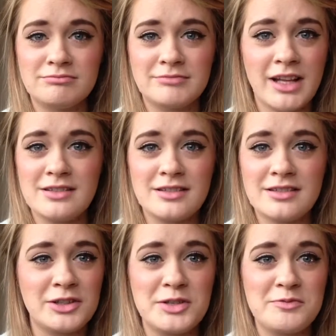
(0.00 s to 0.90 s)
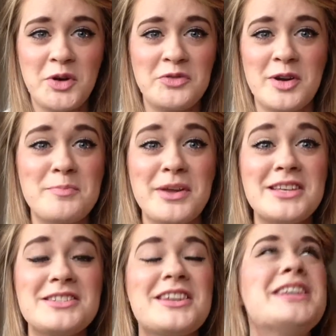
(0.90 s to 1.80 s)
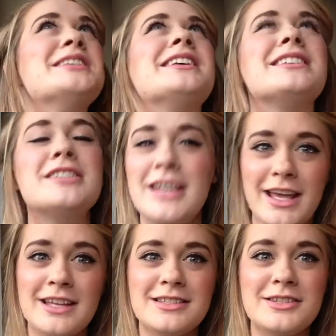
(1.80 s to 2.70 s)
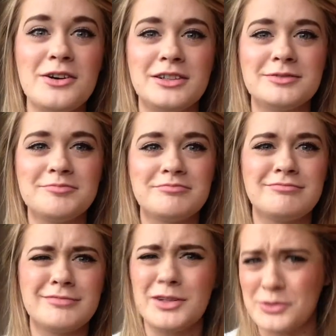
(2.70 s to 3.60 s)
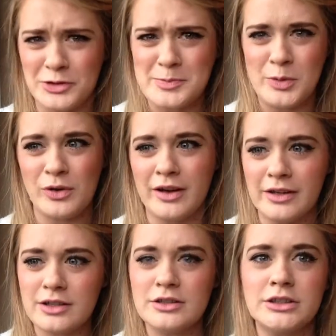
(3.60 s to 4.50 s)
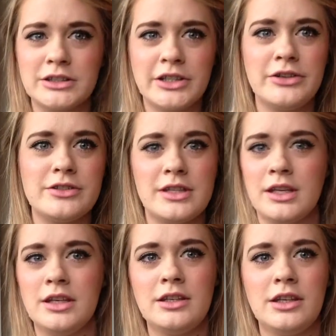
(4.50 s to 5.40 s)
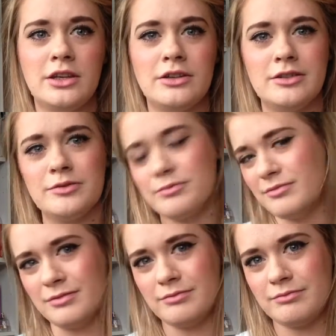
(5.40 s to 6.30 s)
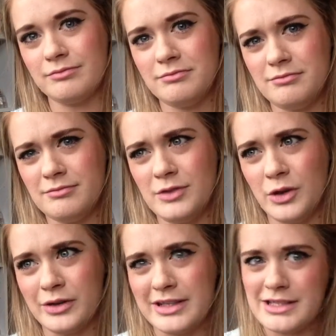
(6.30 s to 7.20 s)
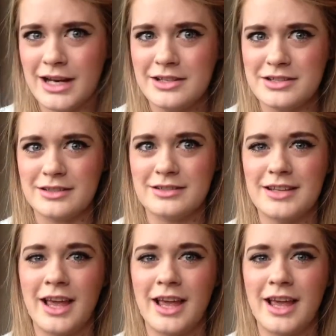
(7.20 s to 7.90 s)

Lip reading: There's no word for it, but it's not adorable like, oh, cutesy, cute, non-intelligent.